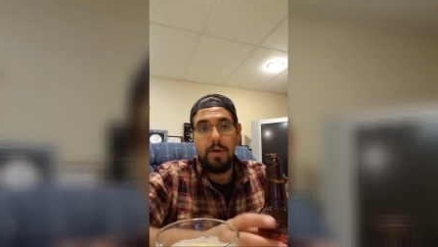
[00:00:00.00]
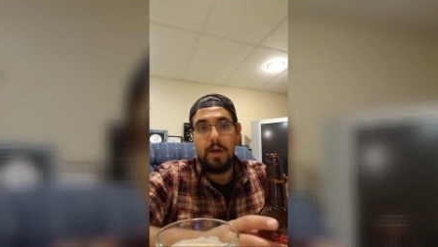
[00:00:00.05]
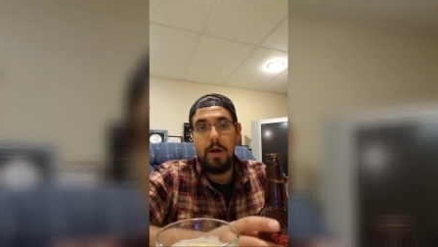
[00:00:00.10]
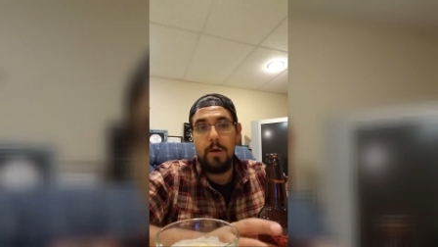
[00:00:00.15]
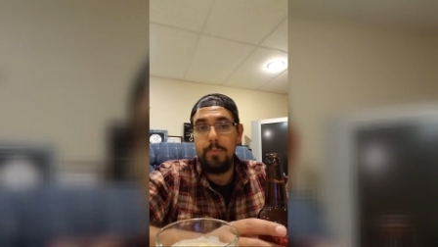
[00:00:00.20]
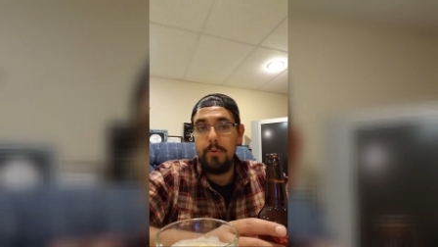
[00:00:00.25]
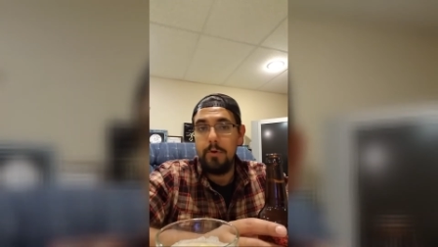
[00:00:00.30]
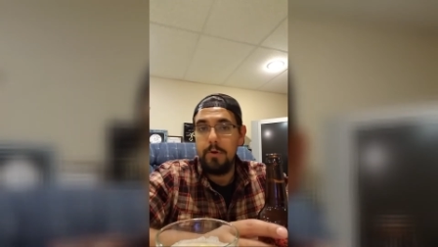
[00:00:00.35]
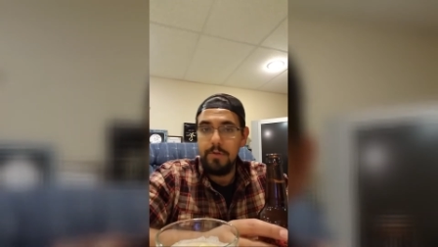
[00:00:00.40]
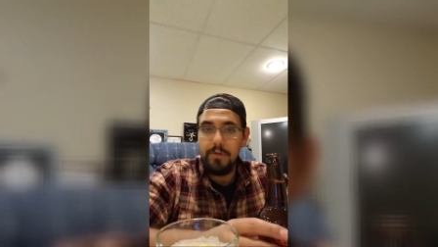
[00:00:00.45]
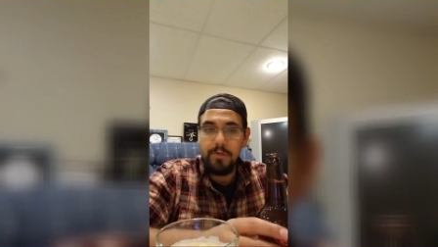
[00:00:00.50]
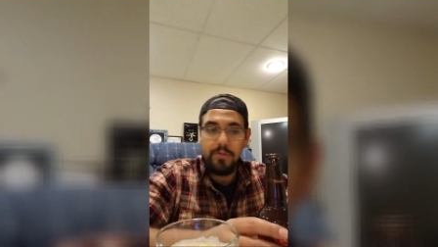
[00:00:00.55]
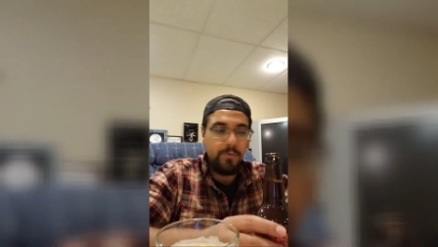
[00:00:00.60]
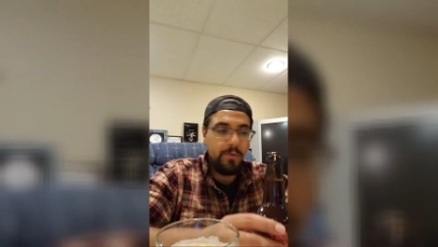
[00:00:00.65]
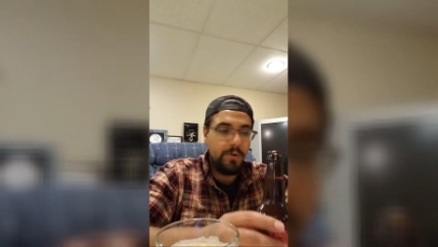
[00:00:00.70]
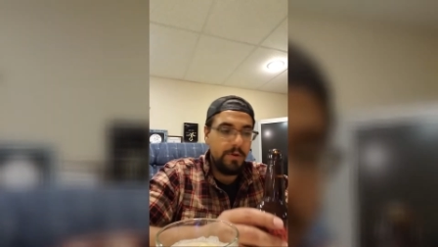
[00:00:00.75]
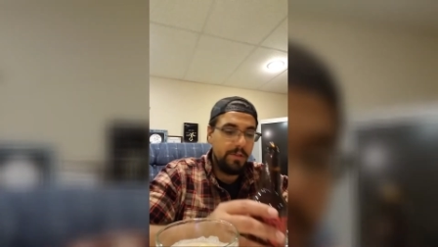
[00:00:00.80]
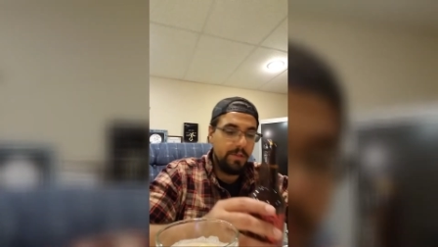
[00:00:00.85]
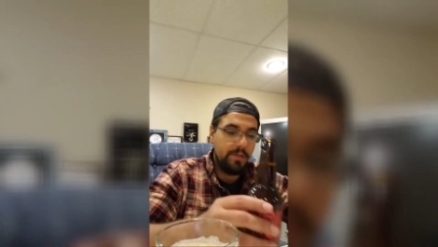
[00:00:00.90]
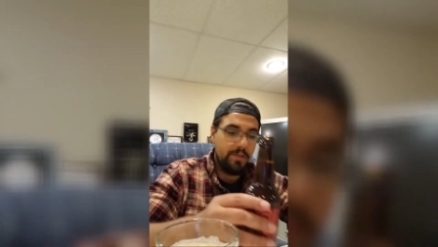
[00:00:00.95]
I'll pour this
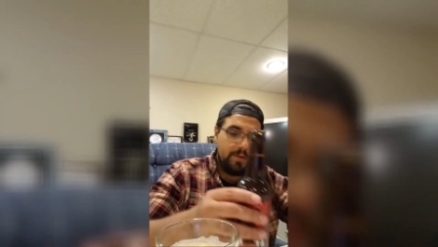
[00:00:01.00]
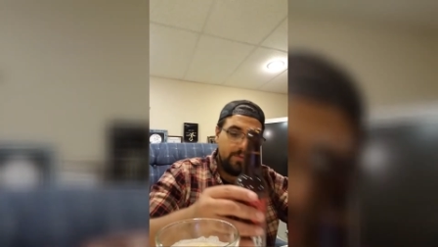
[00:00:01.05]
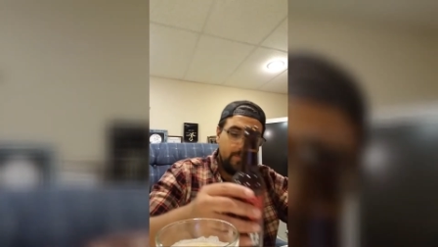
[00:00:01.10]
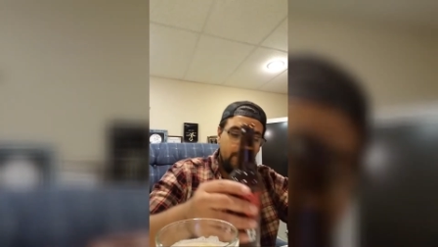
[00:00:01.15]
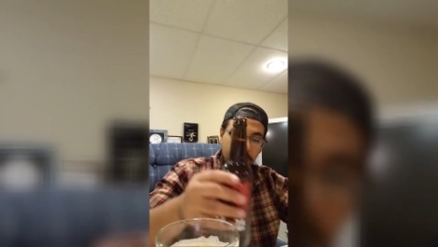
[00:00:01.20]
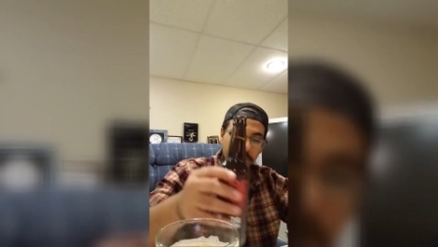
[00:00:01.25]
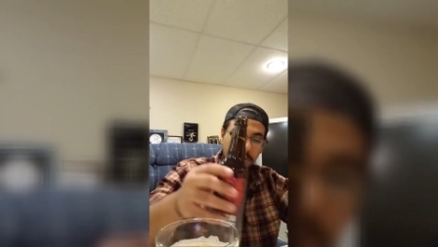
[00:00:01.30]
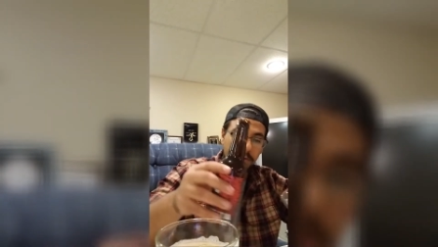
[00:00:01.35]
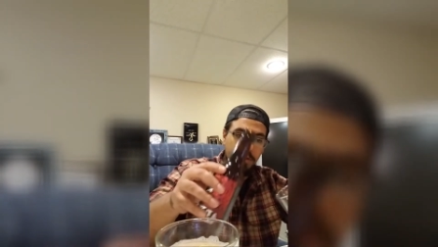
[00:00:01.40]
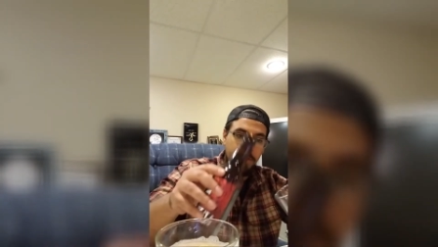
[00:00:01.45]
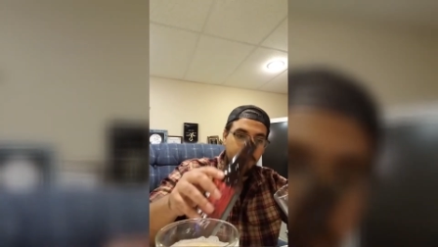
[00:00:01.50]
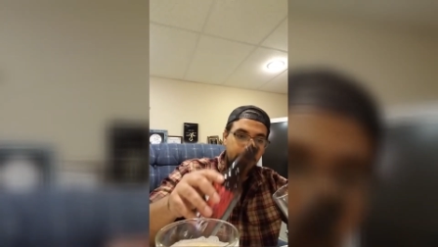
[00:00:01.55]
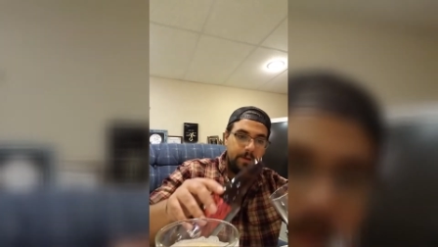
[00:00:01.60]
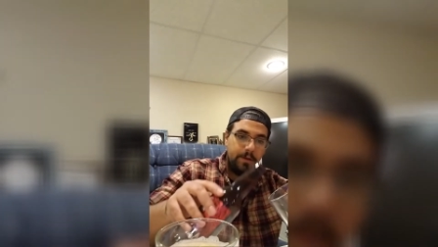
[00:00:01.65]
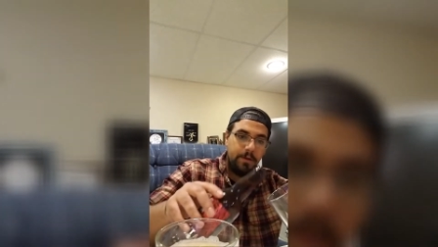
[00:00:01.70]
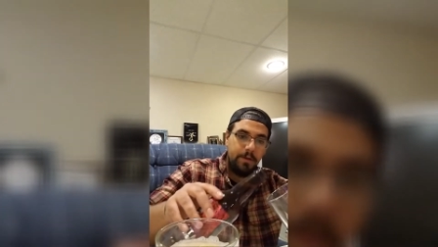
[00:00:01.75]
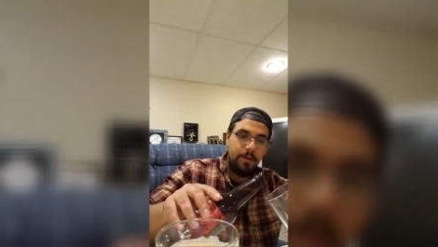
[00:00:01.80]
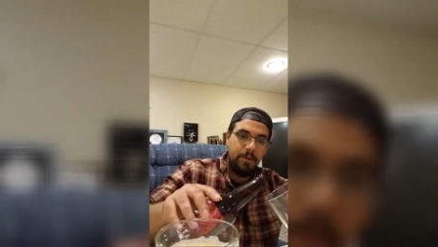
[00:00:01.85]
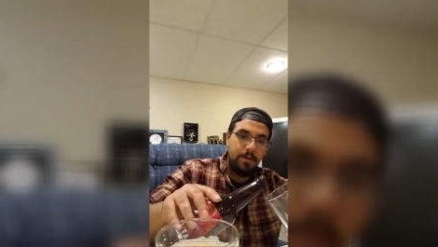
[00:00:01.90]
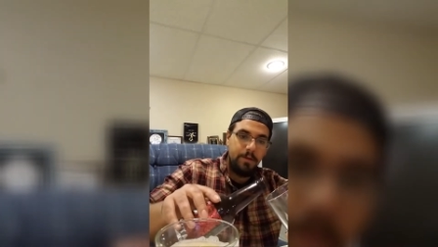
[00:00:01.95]
one and see what we're
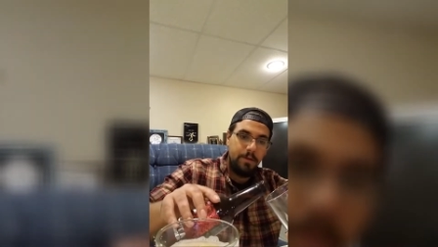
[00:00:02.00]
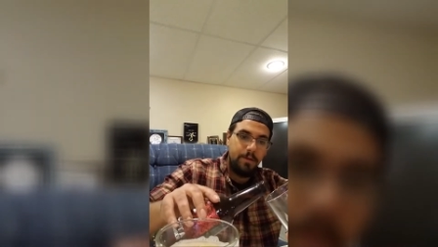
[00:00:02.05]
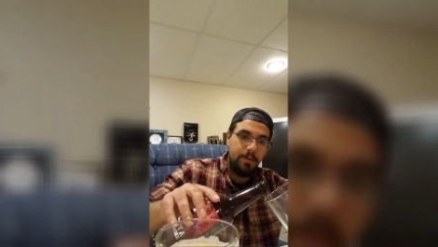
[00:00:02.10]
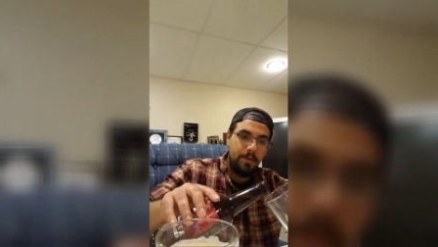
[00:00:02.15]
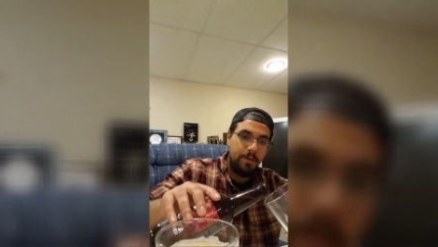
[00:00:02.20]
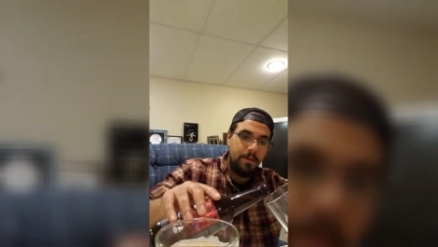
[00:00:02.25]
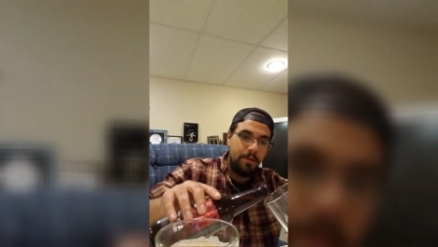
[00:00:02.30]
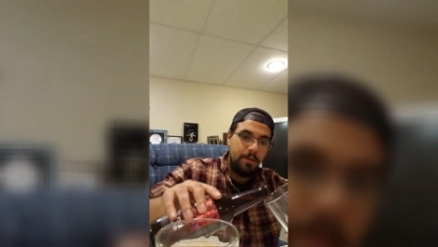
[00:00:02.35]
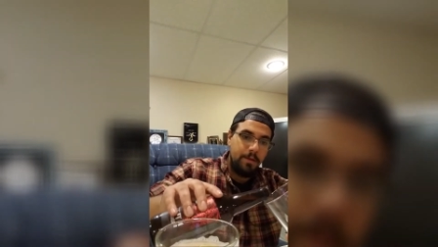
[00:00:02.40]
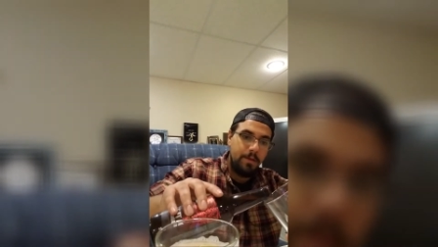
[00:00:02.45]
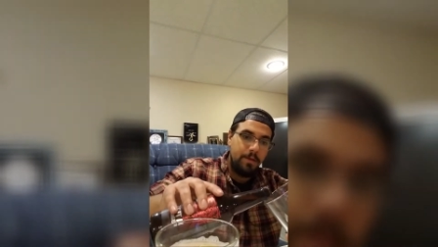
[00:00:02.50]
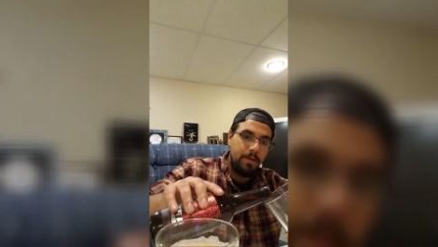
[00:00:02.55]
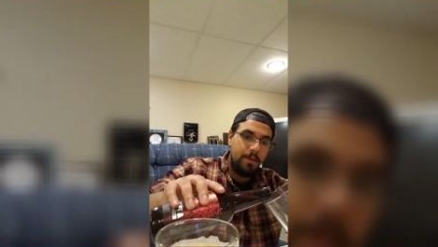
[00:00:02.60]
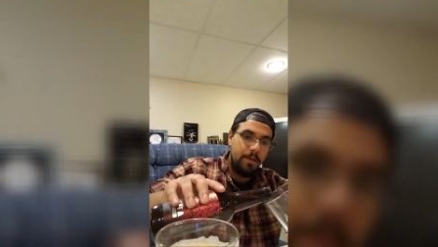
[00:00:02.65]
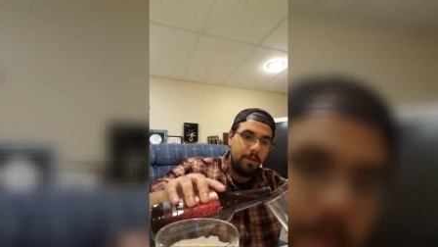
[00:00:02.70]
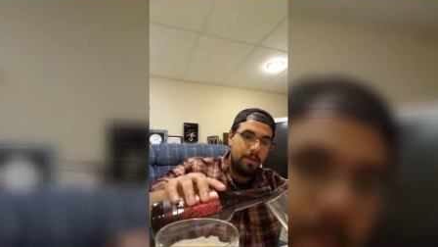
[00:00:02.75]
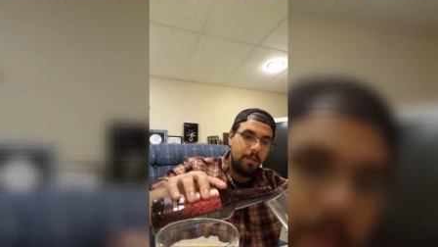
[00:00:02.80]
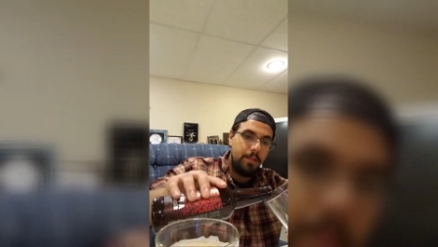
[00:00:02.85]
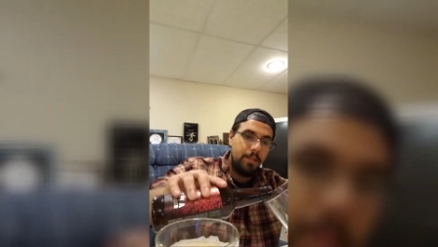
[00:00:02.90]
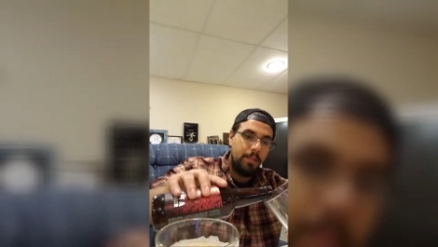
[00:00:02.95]
looking
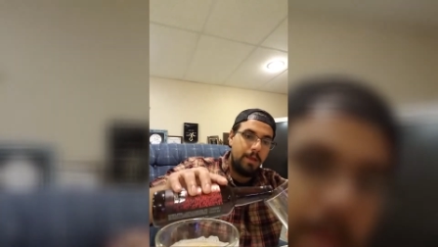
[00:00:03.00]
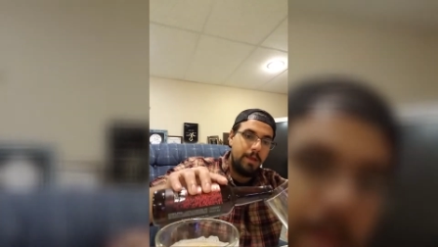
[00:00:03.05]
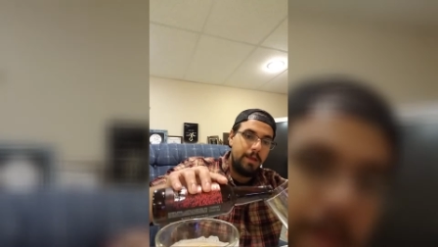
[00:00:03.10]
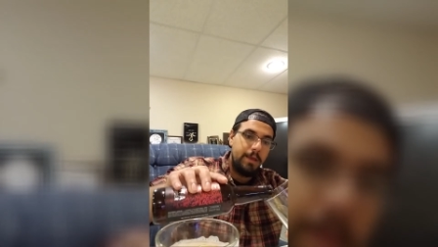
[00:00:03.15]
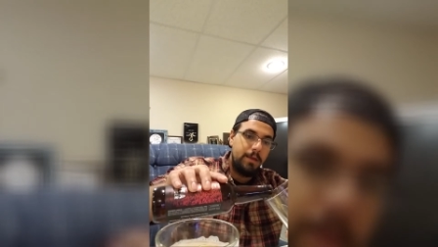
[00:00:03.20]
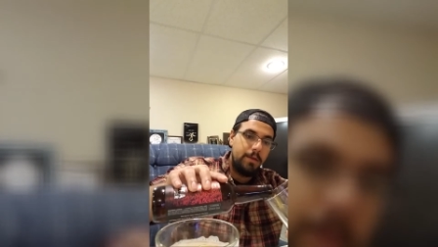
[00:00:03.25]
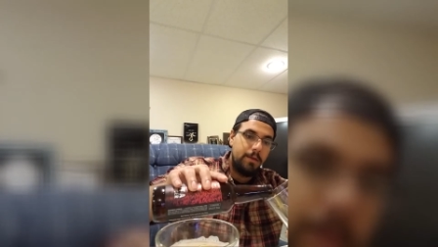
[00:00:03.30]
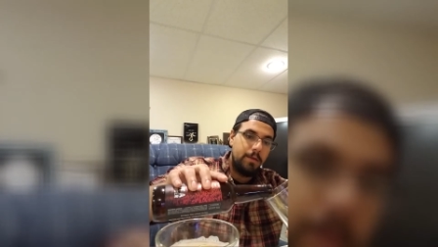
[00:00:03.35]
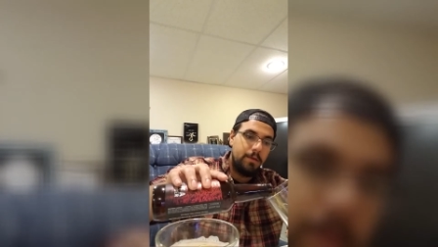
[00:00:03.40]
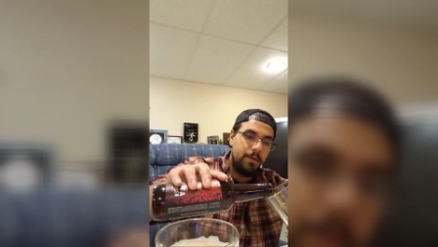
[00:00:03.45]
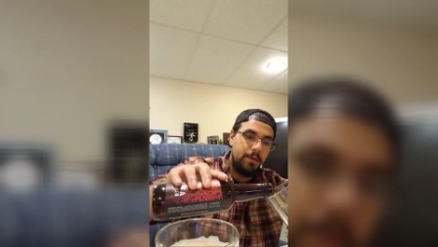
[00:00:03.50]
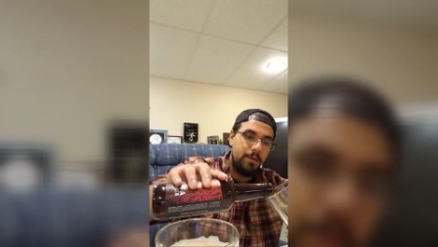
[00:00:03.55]
like.